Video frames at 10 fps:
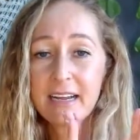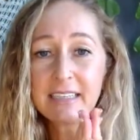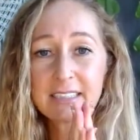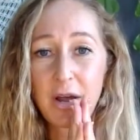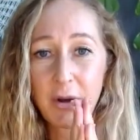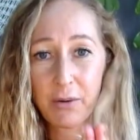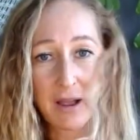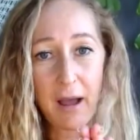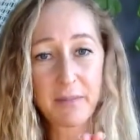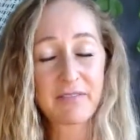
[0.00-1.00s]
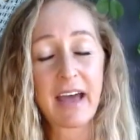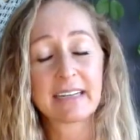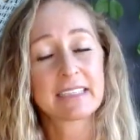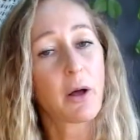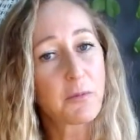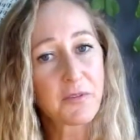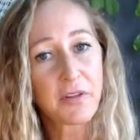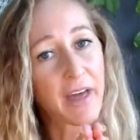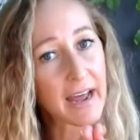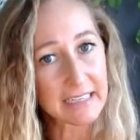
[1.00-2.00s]
So if that is helpful,
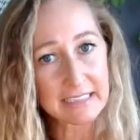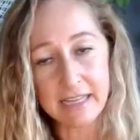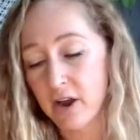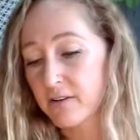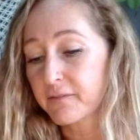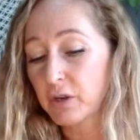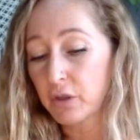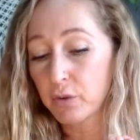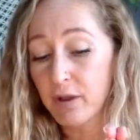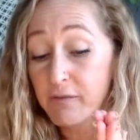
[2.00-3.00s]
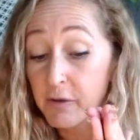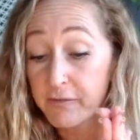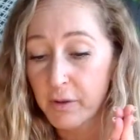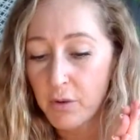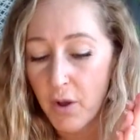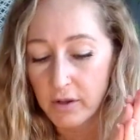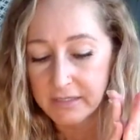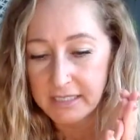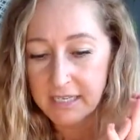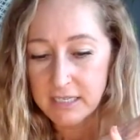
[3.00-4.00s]
that is there for you if you feel
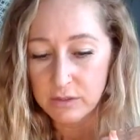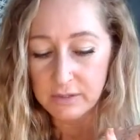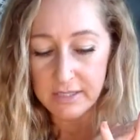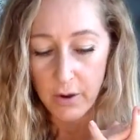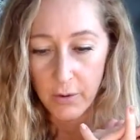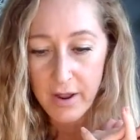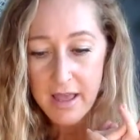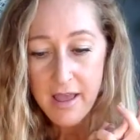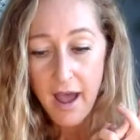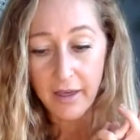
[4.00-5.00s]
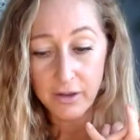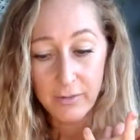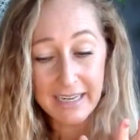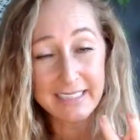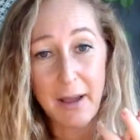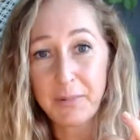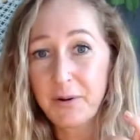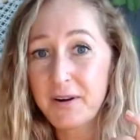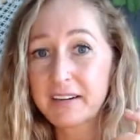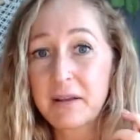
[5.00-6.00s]
called to do so. Otherwise,
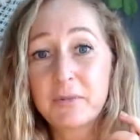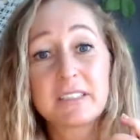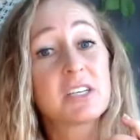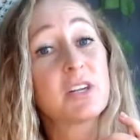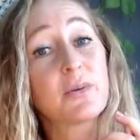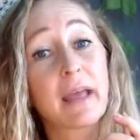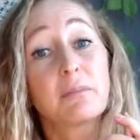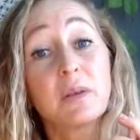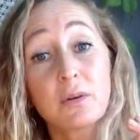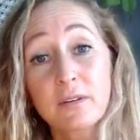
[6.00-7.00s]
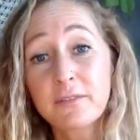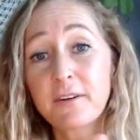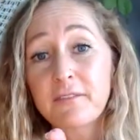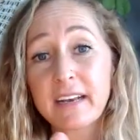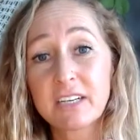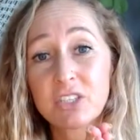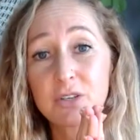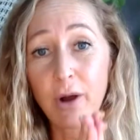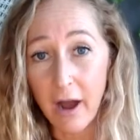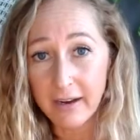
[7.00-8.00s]
Capricorn, I'm wishing you a beautiful finish
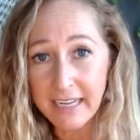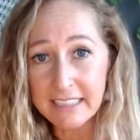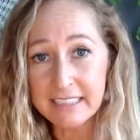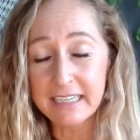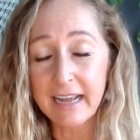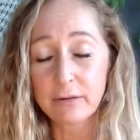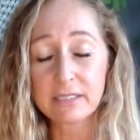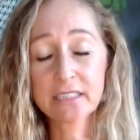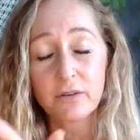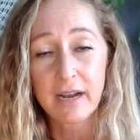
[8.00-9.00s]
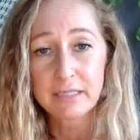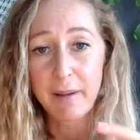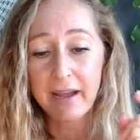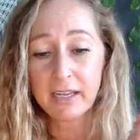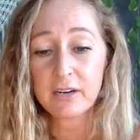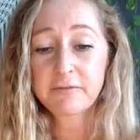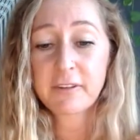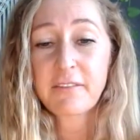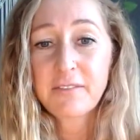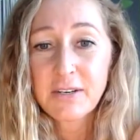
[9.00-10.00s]
to August, and I will see you guys back here for
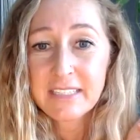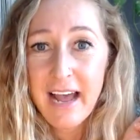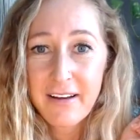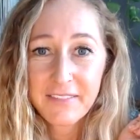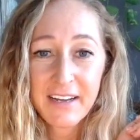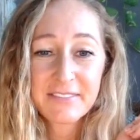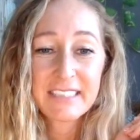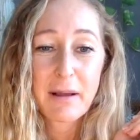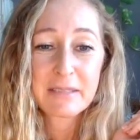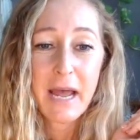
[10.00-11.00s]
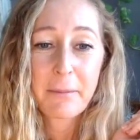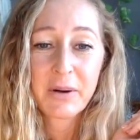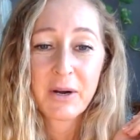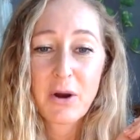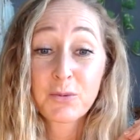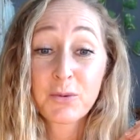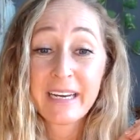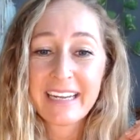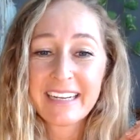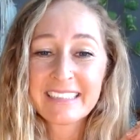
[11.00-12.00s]
the first half of September
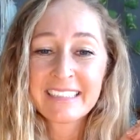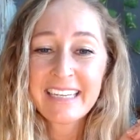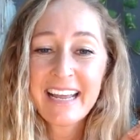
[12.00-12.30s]
readings.